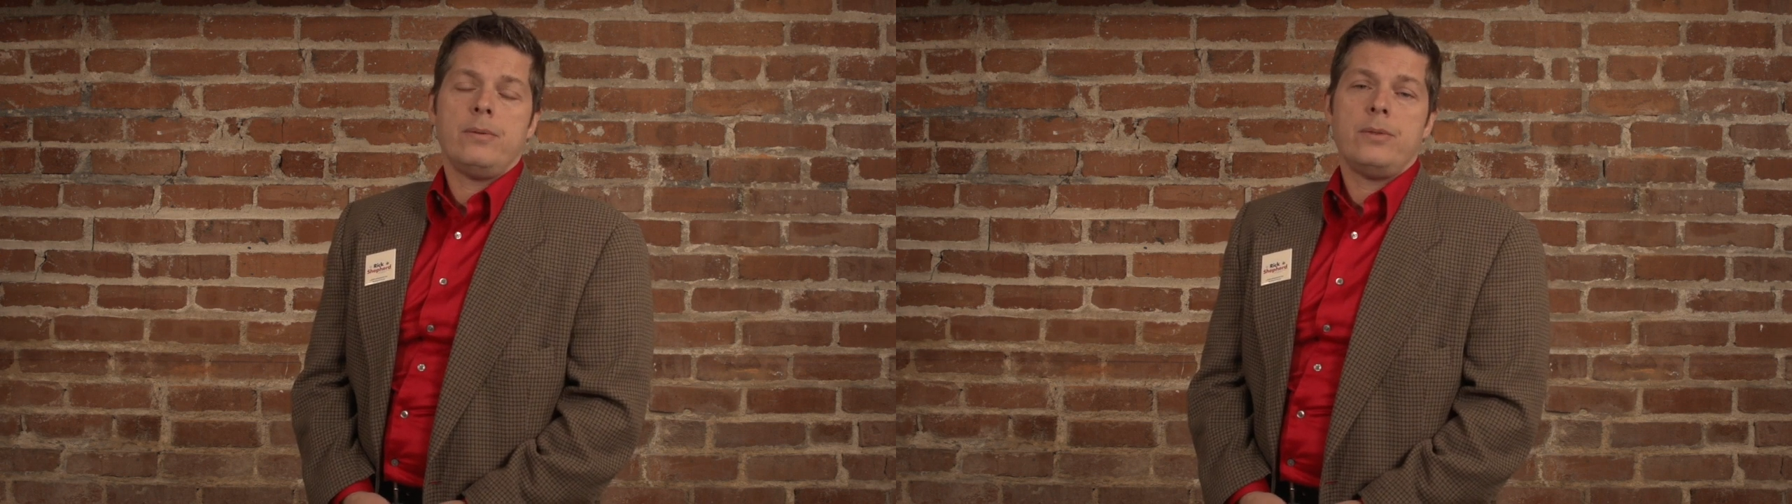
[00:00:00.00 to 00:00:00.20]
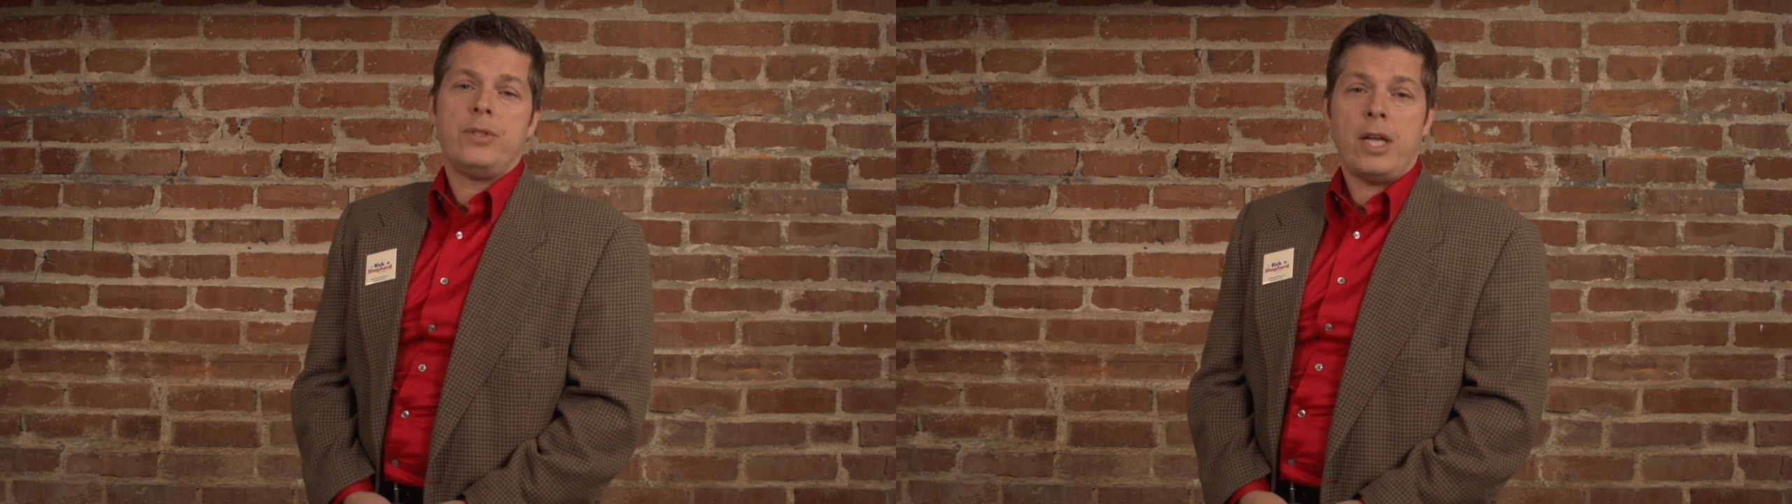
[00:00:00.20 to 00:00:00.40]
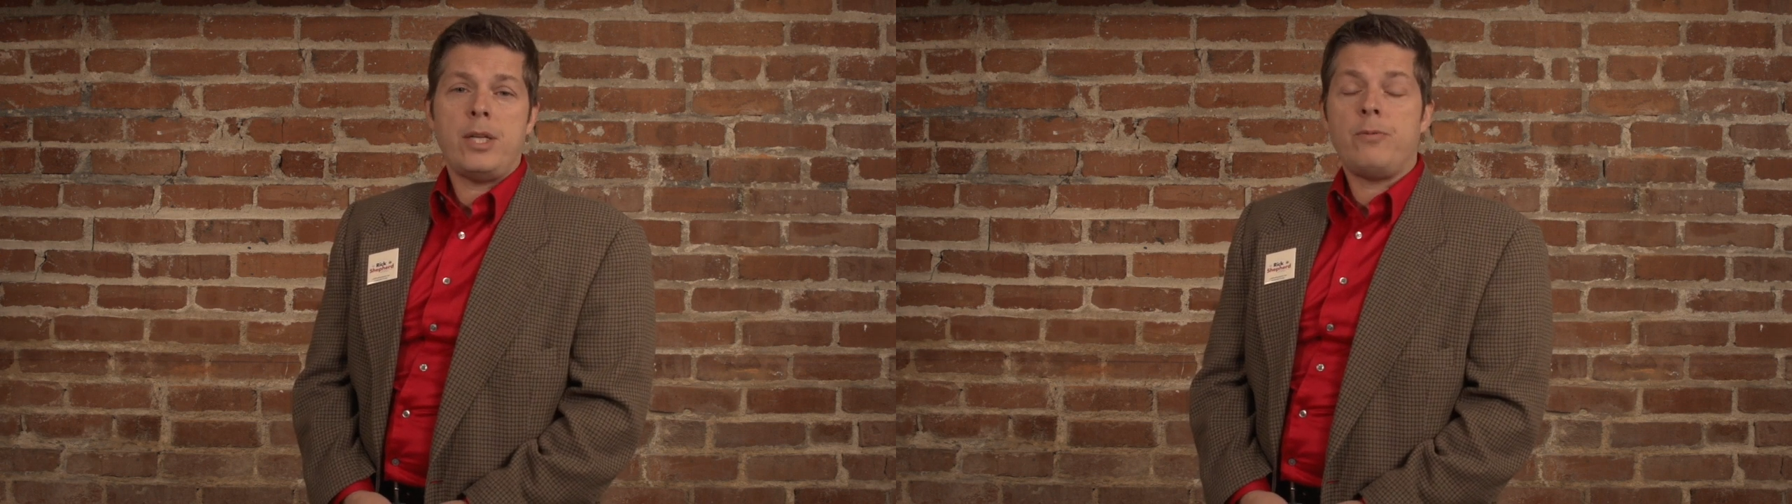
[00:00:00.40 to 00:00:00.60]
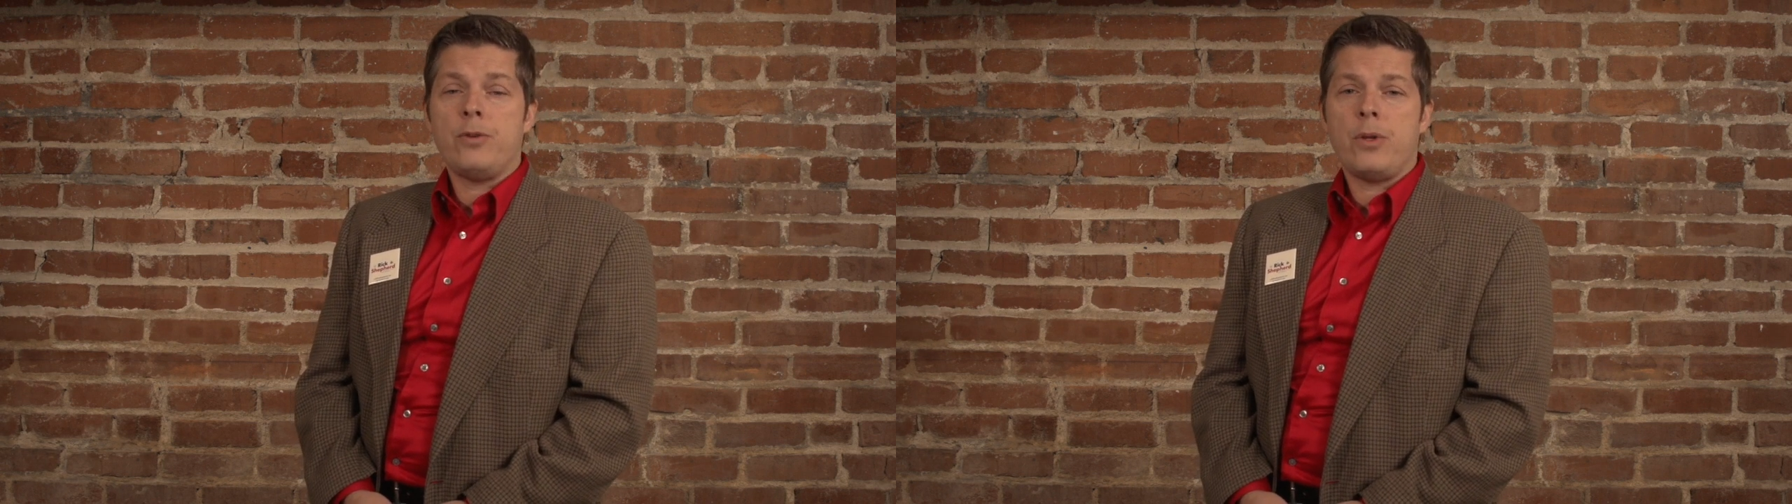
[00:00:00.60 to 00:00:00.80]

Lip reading: Stand up for